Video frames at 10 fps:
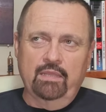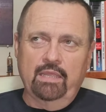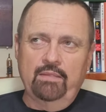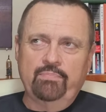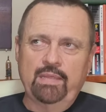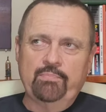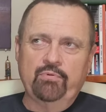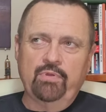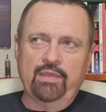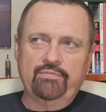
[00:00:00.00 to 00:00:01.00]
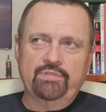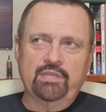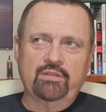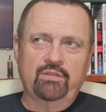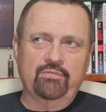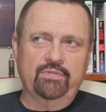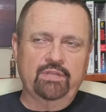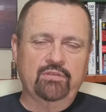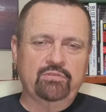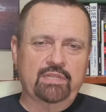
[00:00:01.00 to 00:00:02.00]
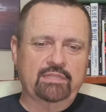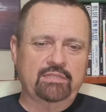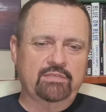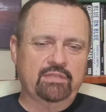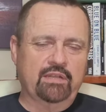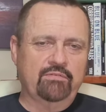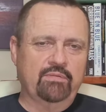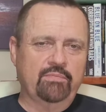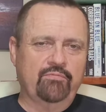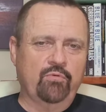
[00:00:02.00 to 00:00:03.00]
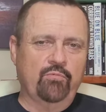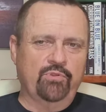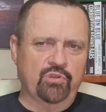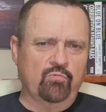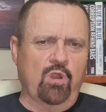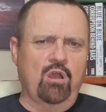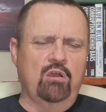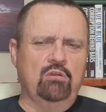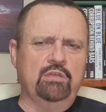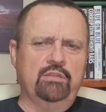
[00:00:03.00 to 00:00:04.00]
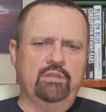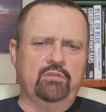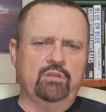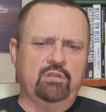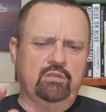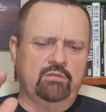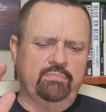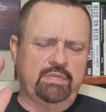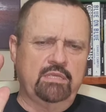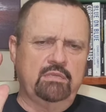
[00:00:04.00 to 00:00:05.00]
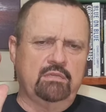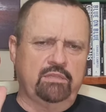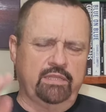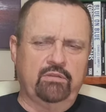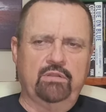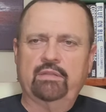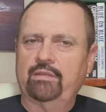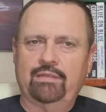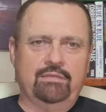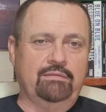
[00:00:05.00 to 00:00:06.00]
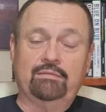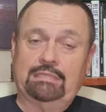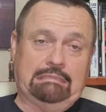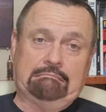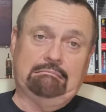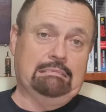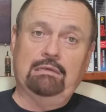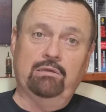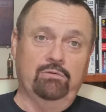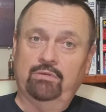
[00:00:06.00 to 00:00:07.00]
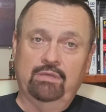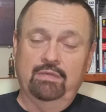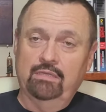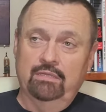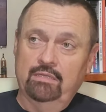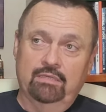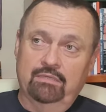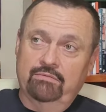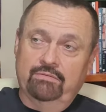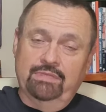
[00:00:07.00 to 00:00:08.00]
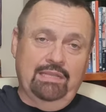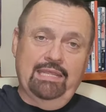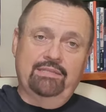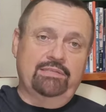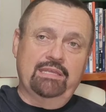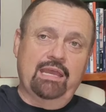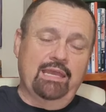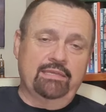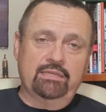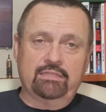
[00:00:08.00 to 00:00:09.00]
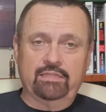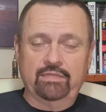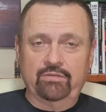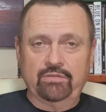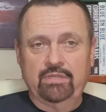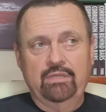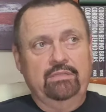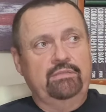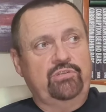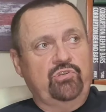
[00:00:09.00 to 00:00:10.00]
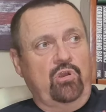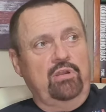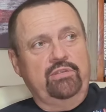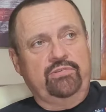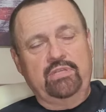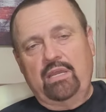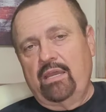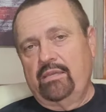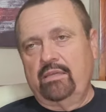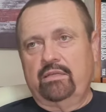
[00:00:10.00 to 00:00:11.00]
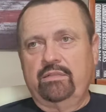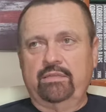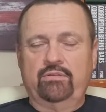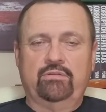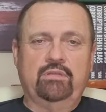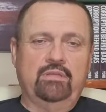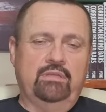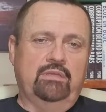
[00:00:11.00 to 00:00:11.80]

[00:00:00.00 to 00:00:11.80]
and people have said on videos like this that I've done before, well, you're wrong and they're going to be cleared. And, and no, the Lake CI get cleared. Did Charlotte CI get cleared?